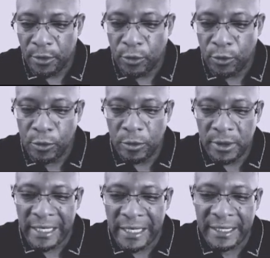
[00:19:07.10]
Oh,
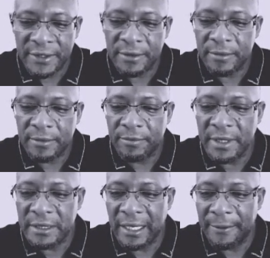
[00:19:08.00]
nice.
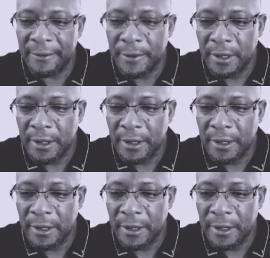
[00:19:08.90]
Missed that.